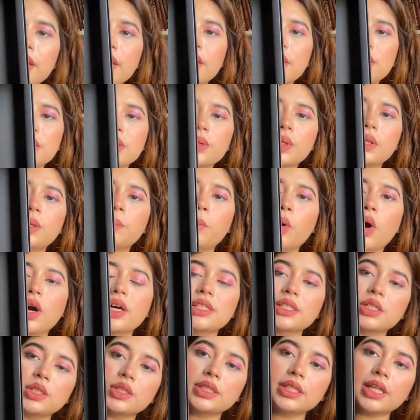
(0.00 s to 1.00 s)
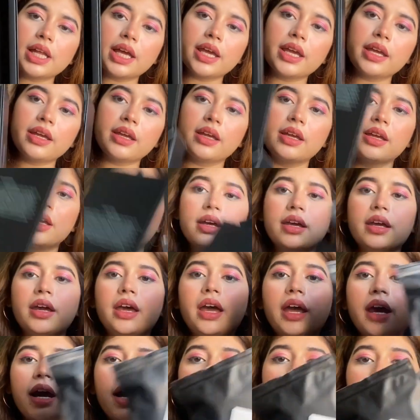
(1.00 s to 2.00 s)
This is what the box looks like,
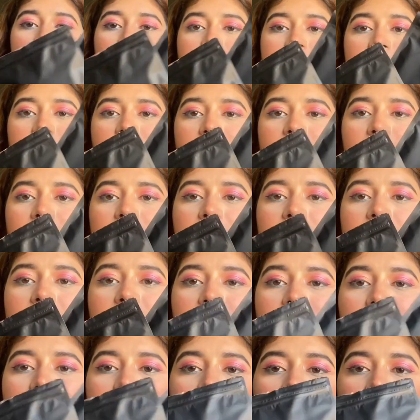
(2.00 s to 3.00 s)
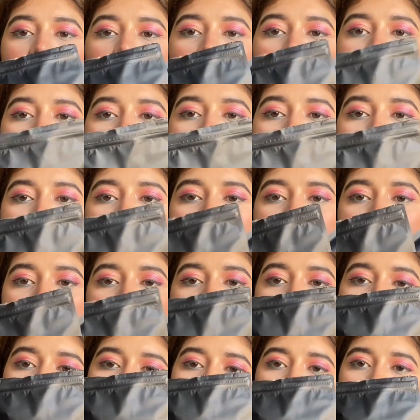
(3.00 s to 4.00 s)
and these are the 3 things that you get
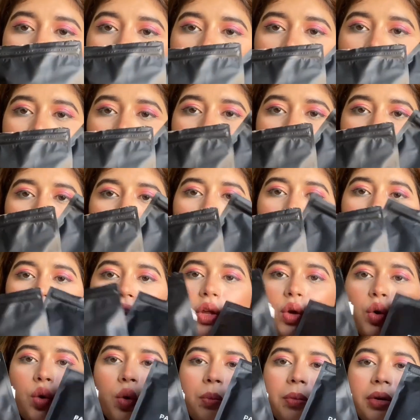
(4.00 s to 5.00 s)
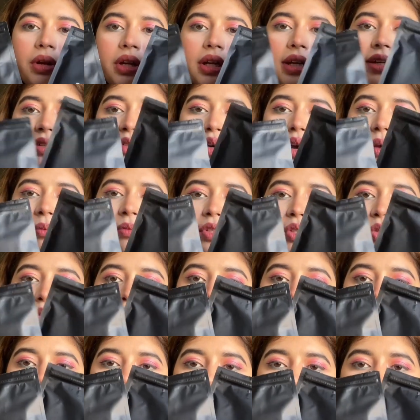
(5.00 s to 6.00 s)
inside. I have already opened it, so I'm just
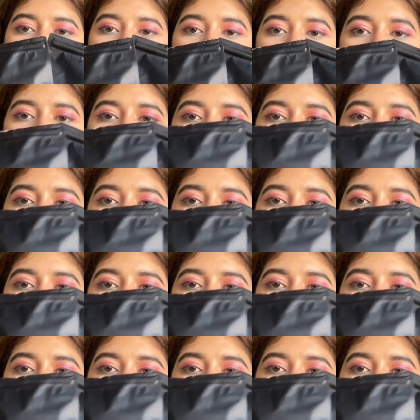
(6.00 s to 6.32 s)
going to show you